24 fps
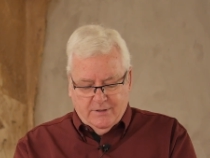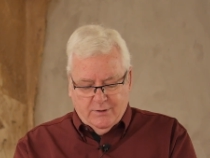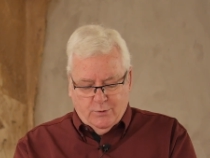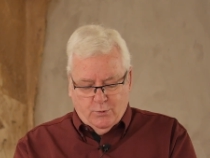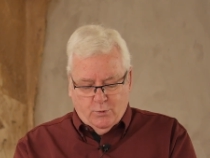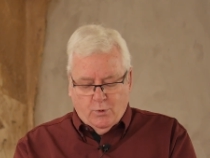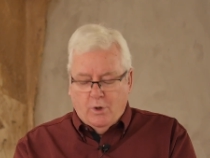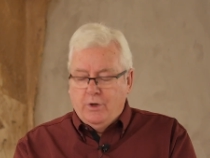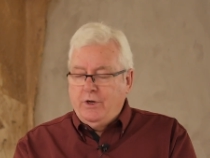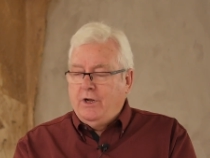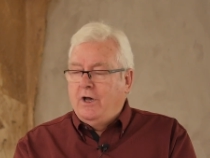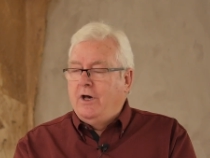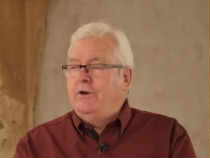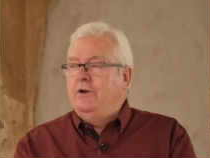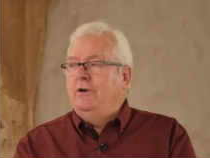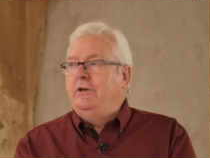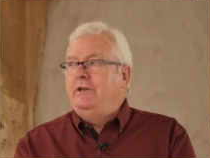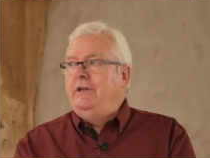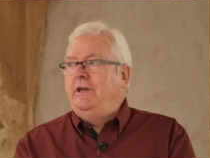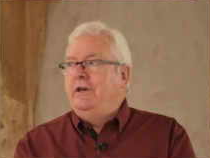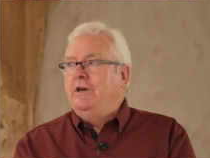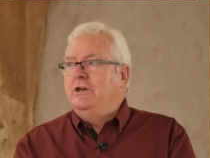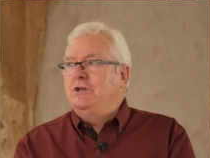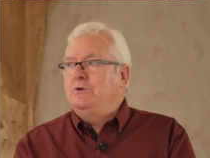
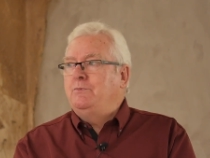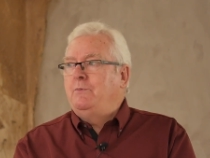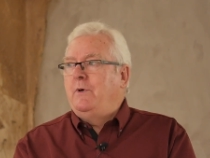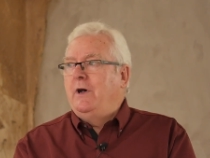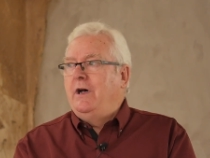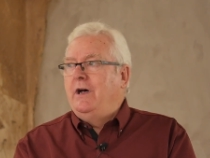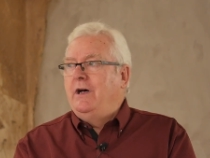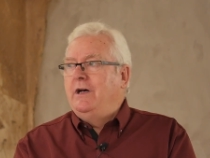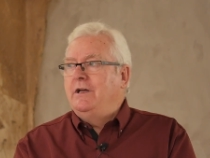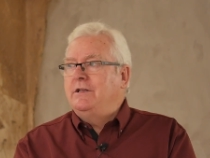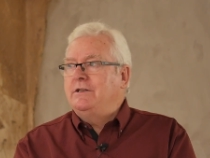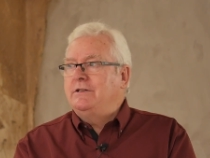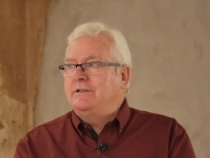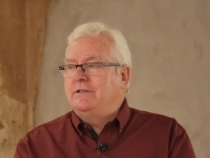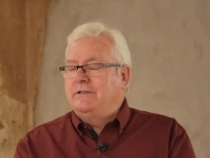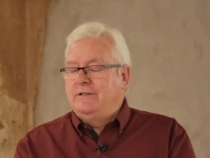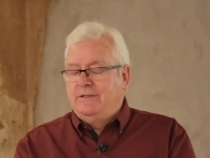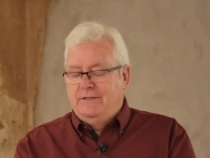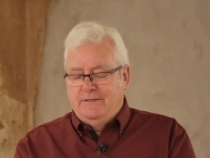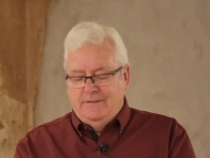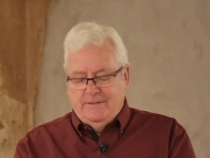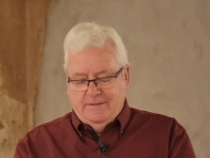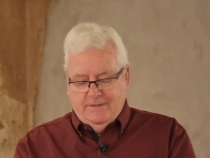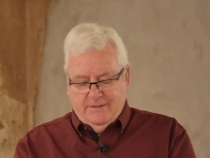100 years
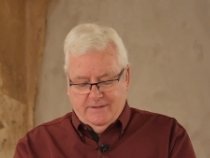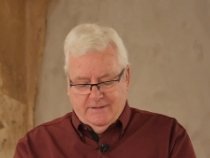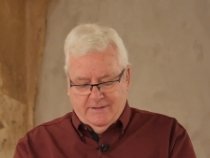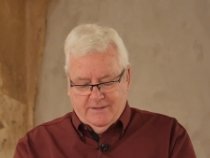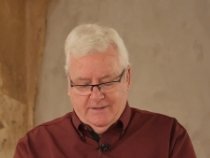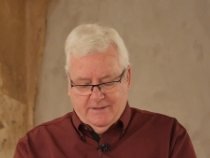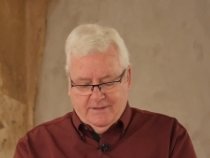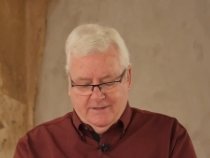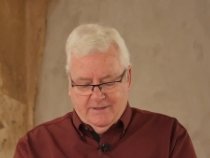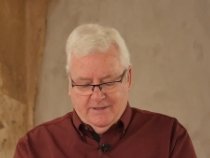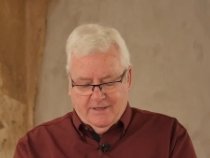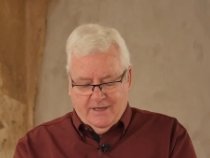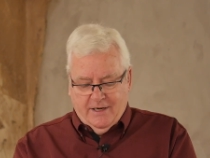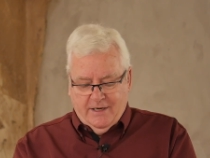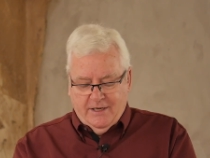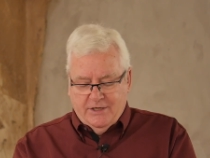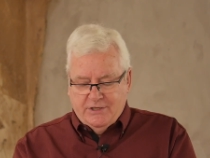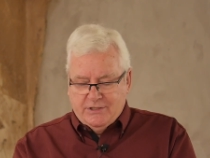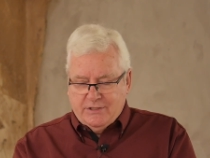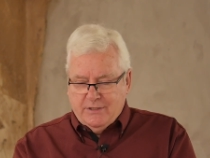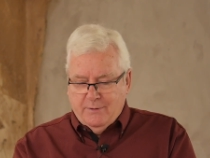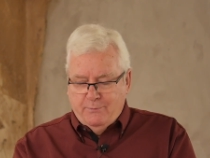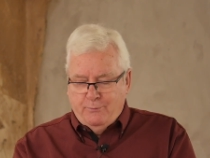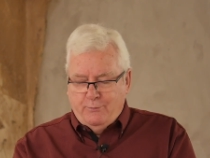passed and
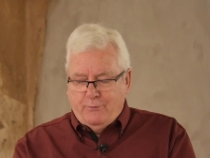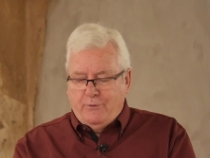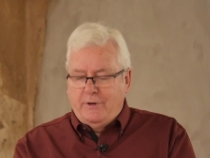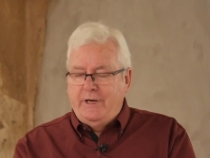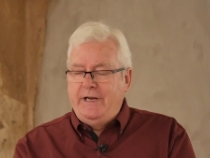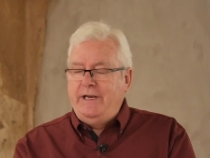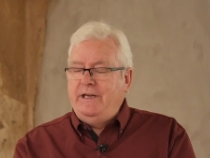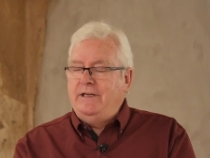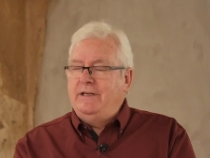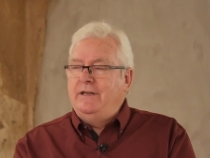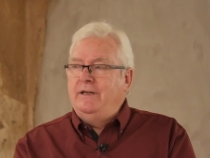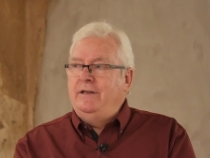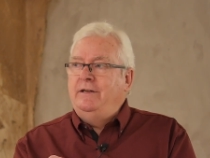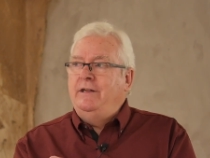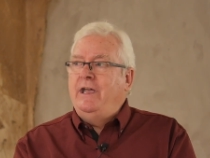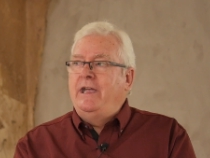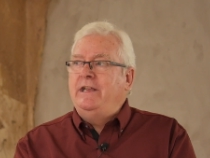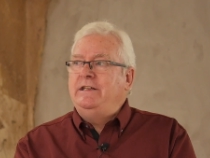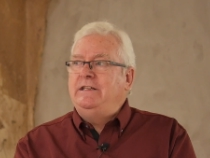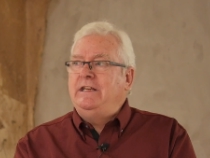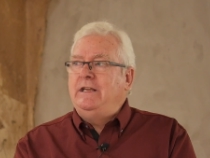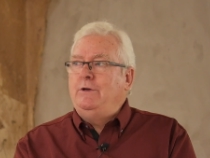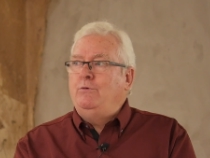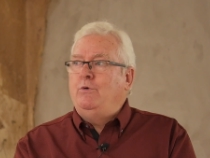his complete
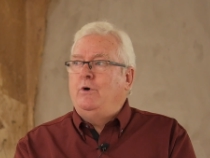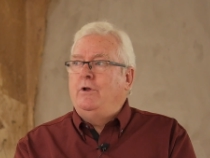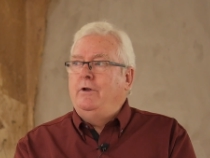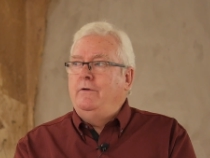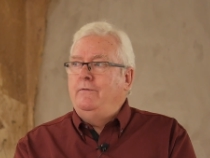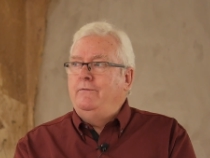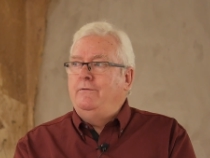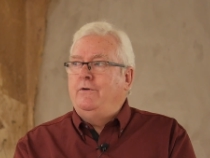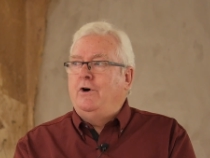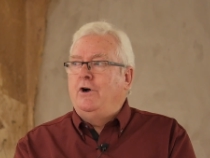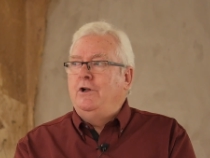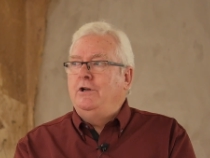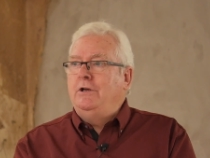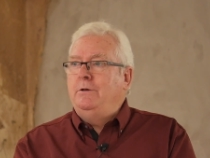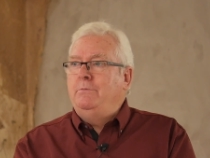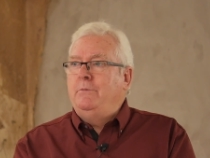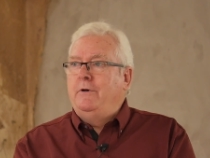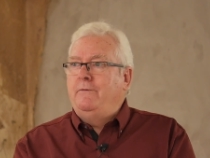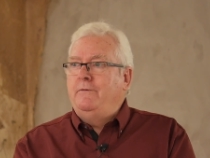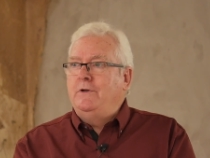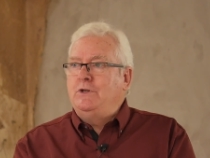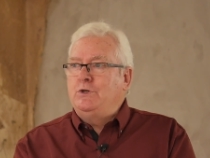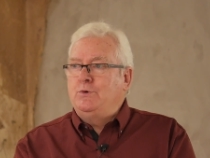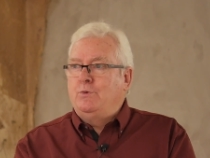91
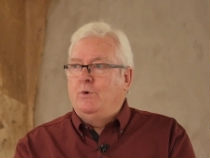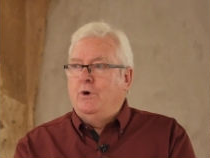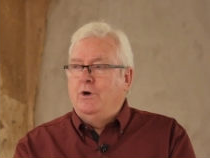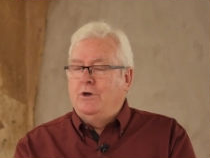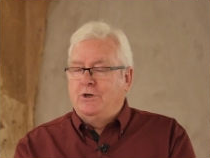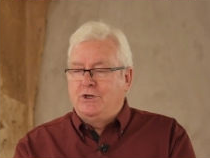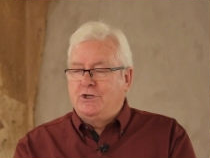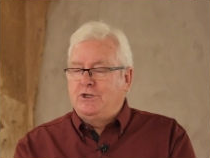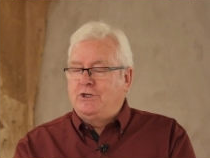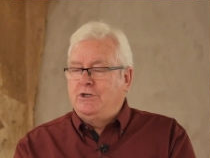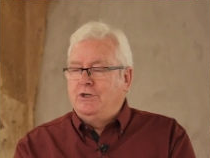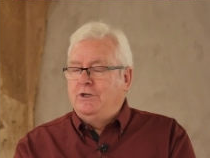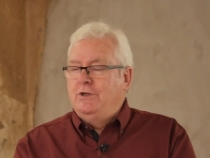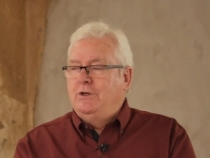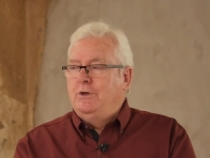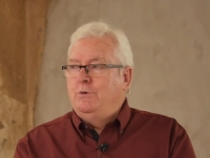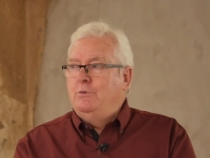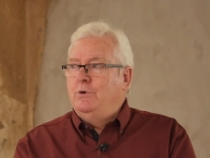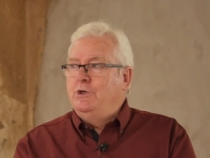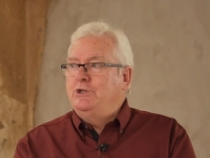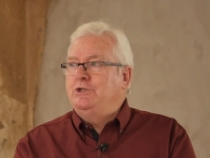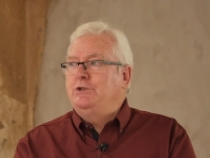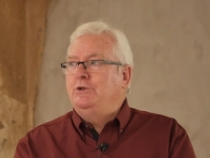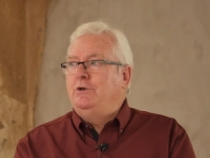volume of his works
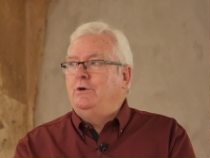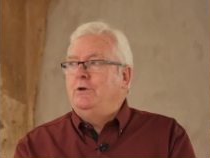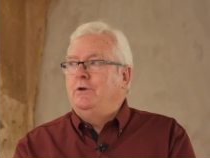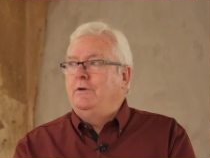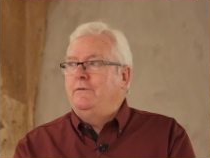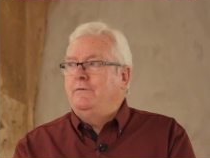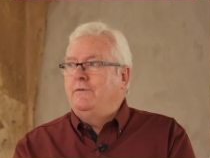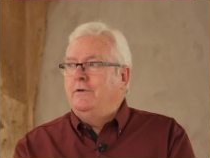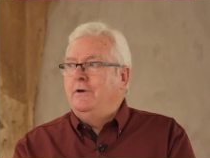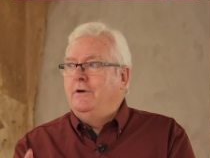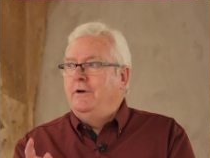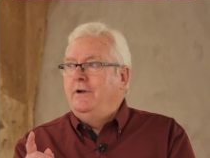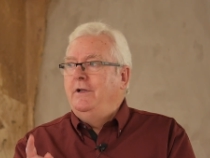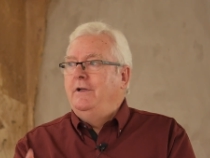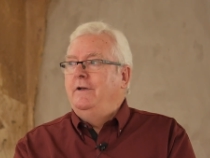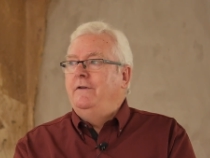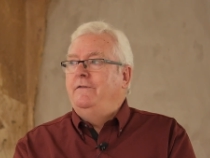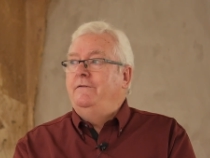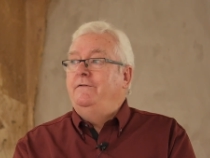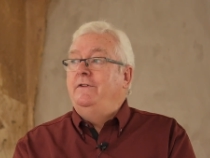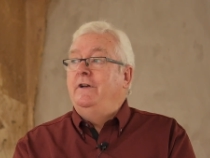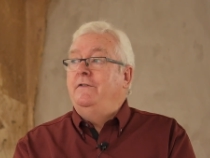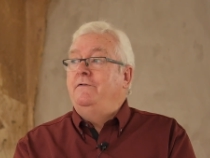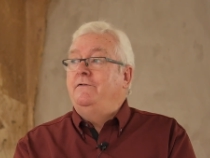were sold for
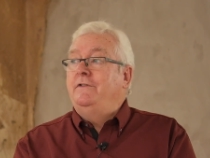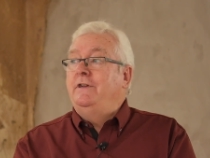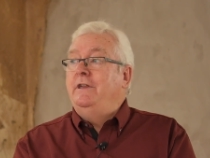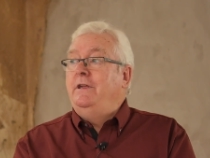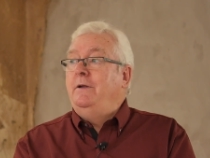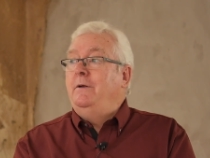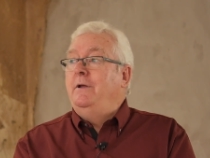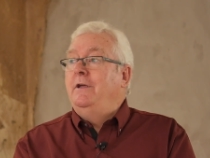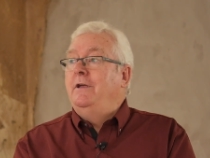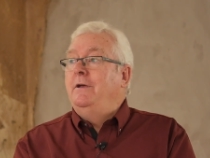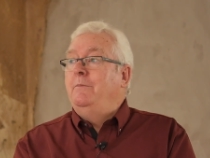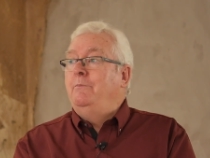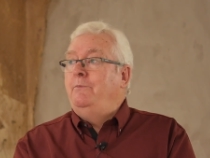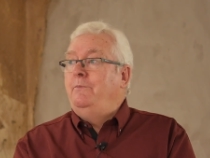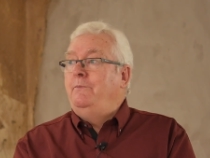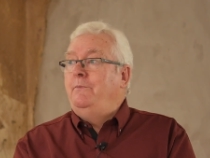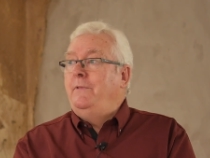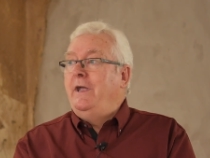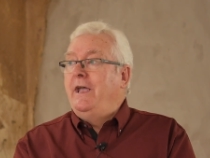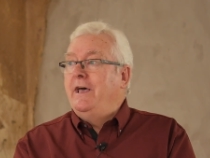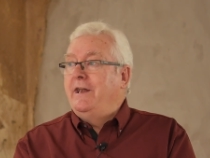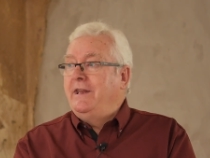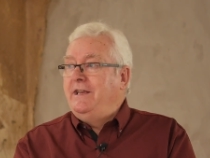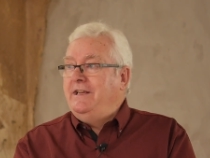50
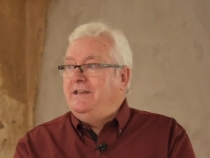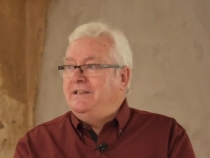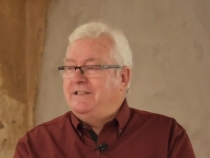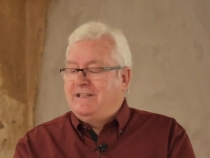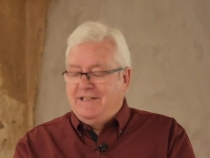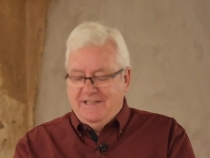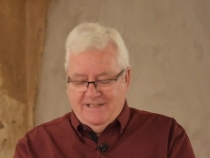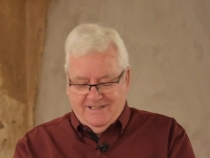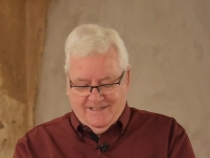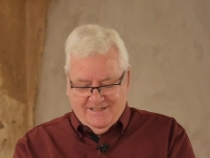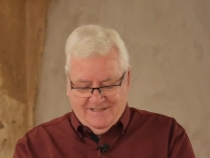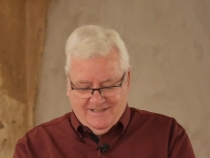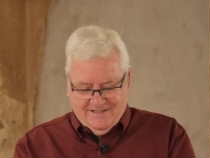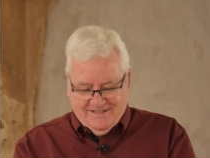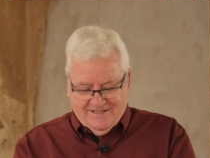pennies.